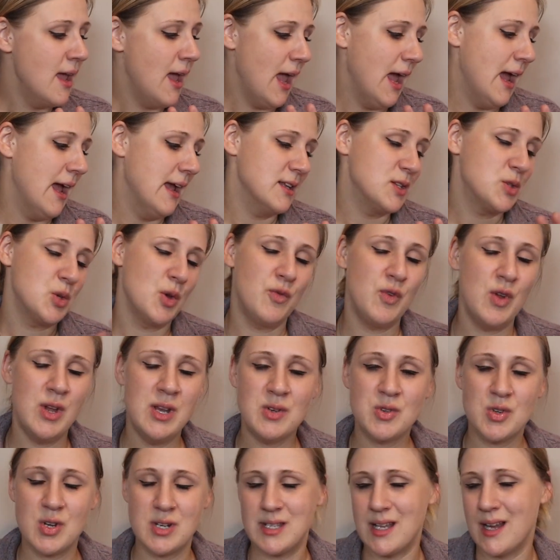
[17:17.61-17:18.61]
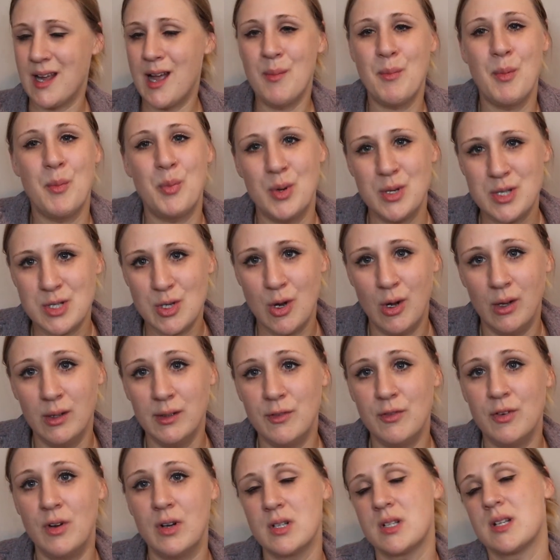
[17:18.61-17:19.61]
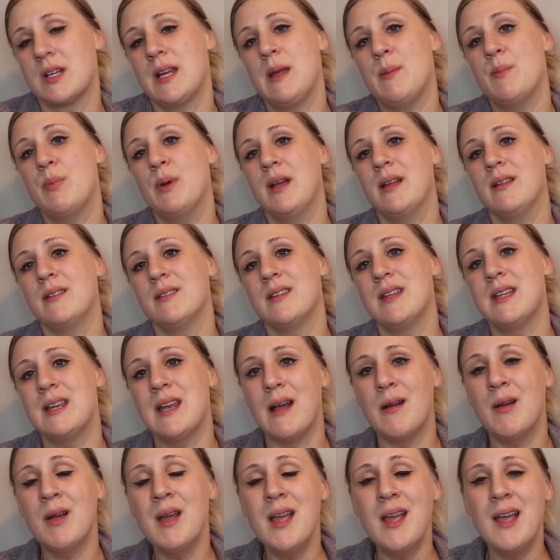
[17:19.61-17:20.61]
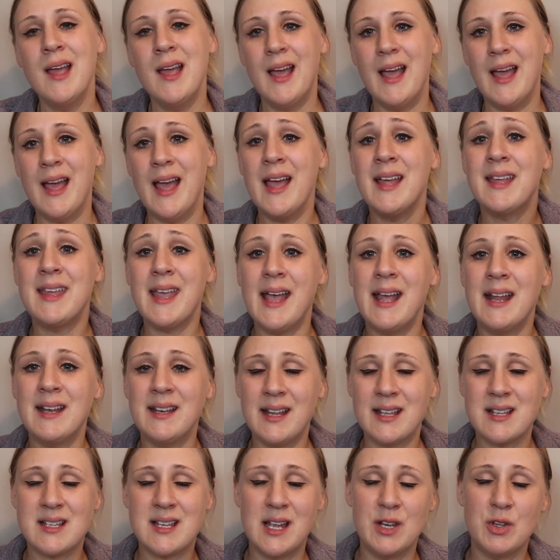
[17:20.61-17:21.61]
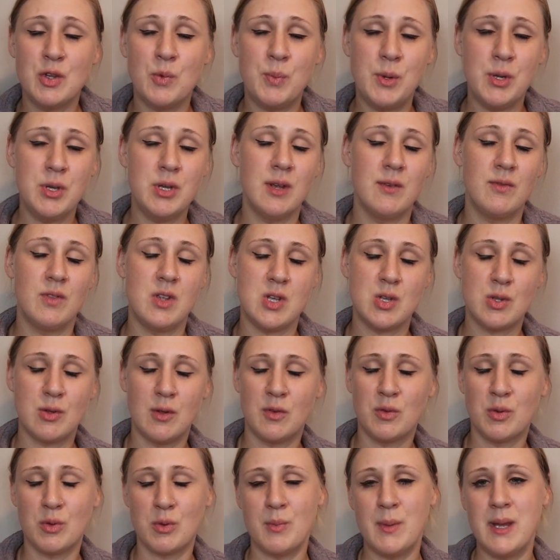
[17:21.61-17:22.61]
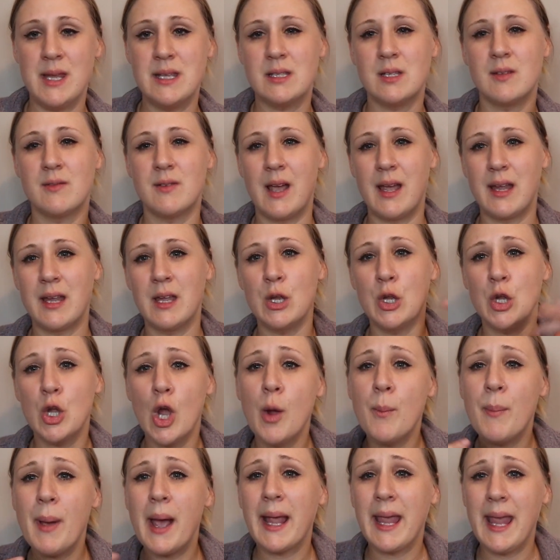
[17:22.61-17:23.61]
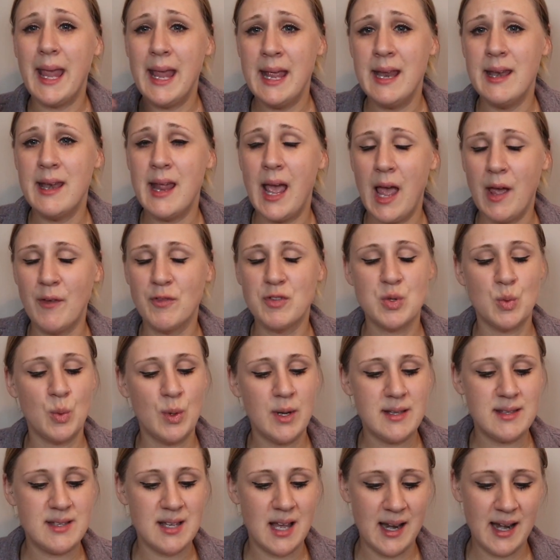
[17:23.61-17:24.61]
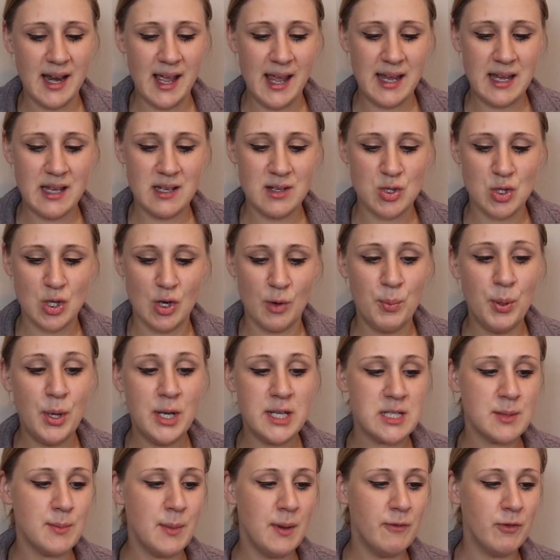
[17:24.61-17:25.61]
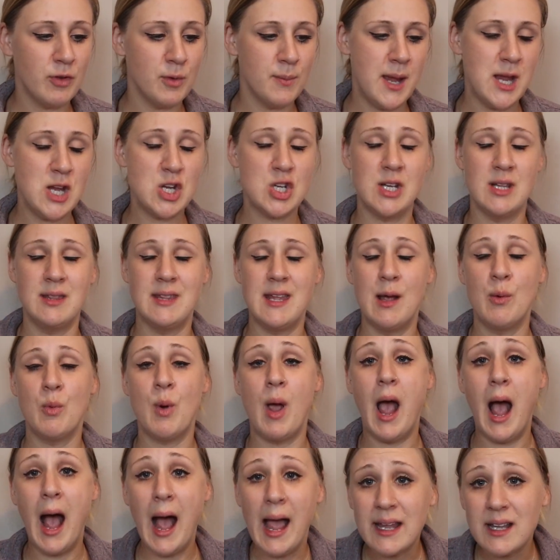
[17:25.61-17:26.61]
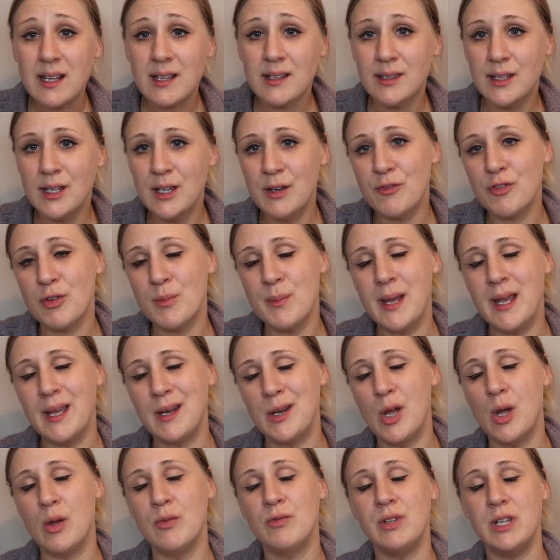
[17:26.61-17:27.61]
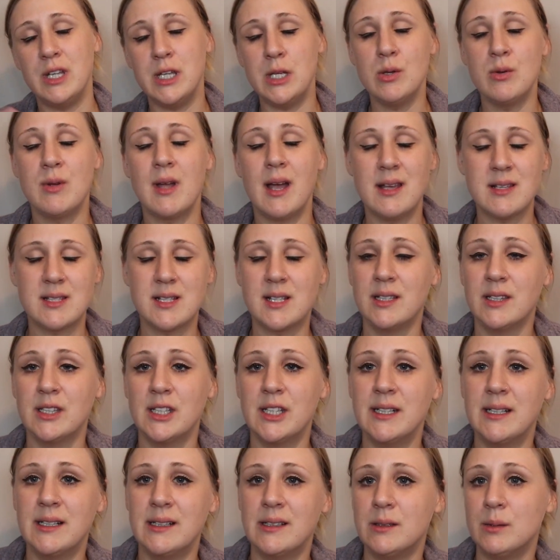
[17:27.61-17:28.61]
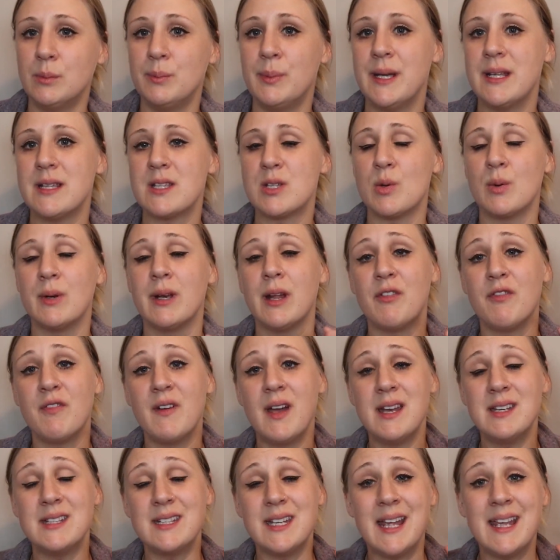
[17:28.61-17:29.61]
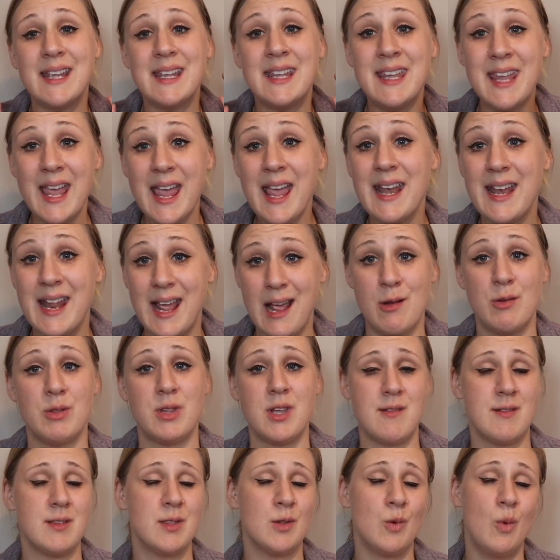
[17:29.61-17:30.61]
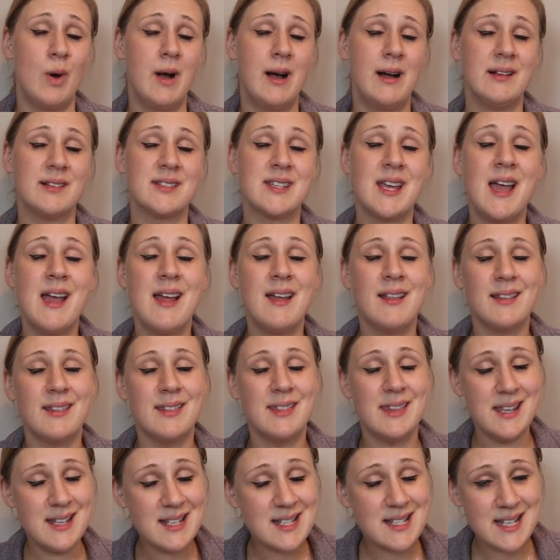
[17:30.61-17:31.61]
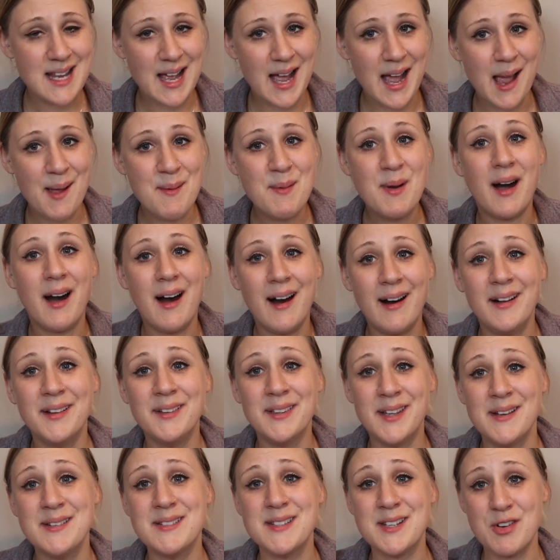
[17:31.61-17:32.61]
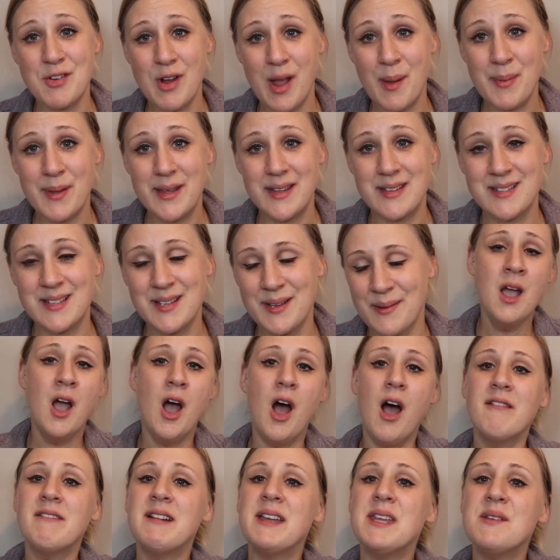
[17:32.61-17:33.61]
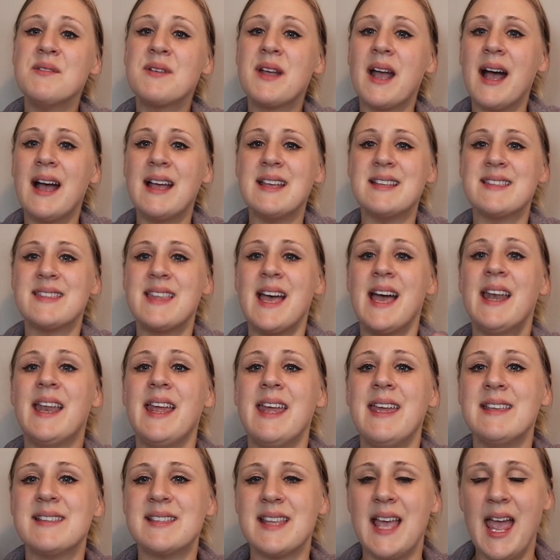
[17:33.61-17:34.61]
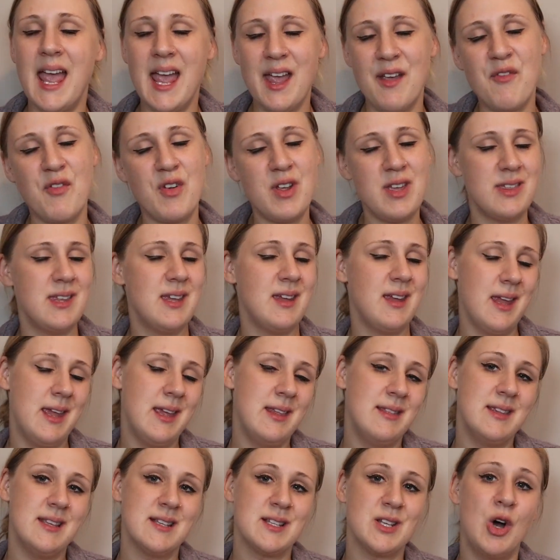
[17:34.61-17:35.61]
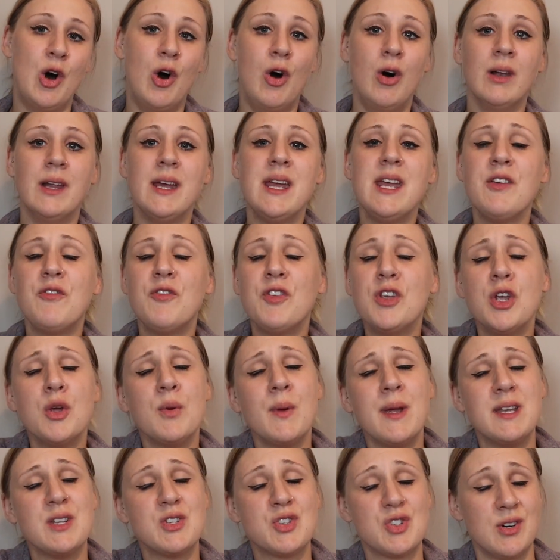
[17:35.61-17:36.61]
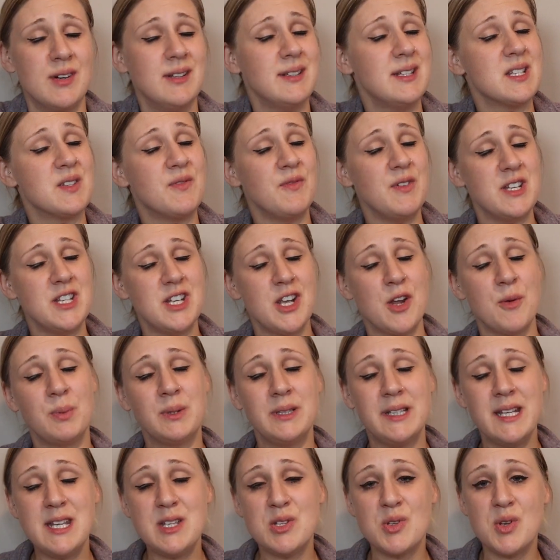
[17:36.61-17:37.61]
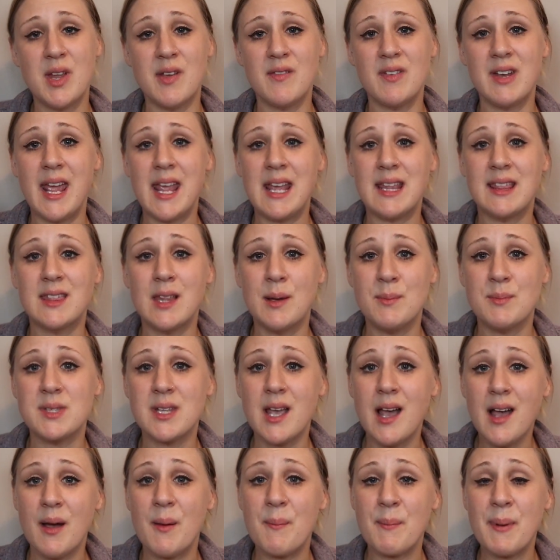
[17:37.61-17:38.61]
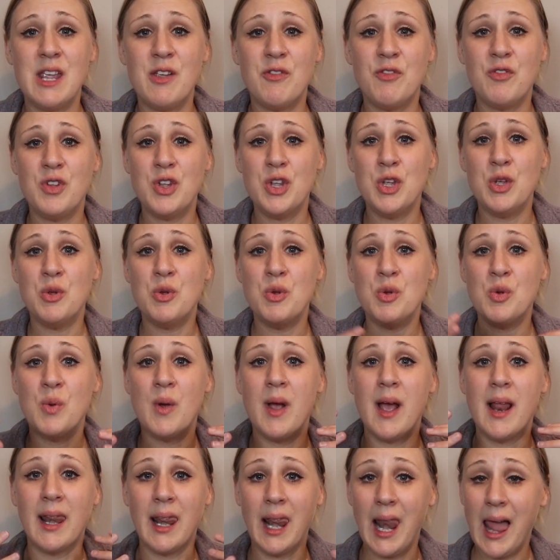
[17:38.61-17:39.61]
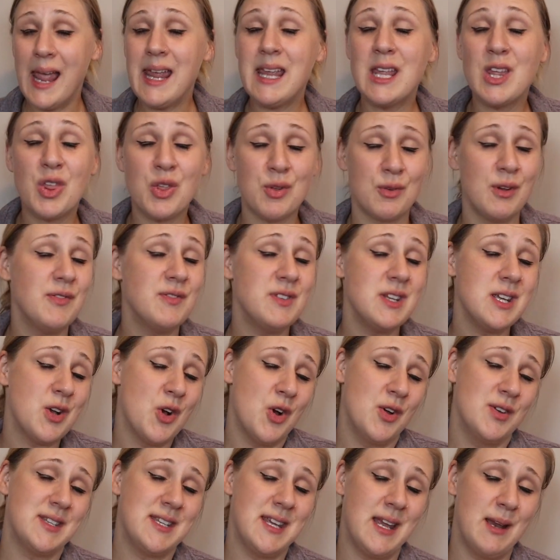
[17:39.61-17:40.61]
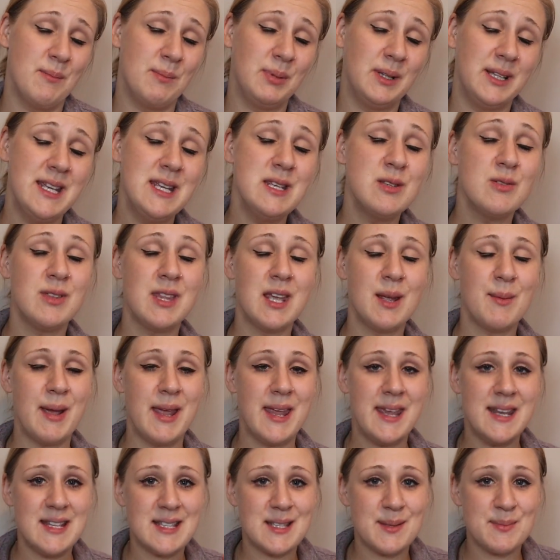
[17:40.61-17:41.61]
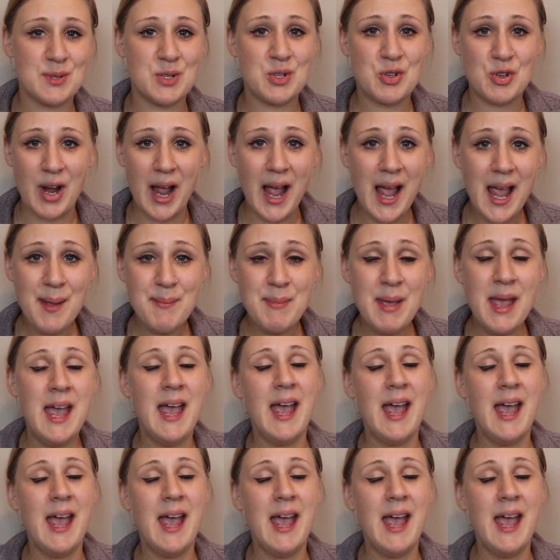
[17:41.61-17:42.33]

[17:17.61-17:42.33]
Uh, so if you're interested, I can't remember what it's called, unfortunately, but you know, uh, again, that's kind of the beauty of these stuff with me is that I can go back in afterwards and I can sort of put some information in there where I can learn from it and hopefully you guys can learn a little bit. So when I find it again out there in the wild, this time, I'll know to grab it. All right, you guys, that is everything in this haul. If you enjoyed this video, please do give it a thumbs up. If you like thrifty content, please do think about hitting subscribe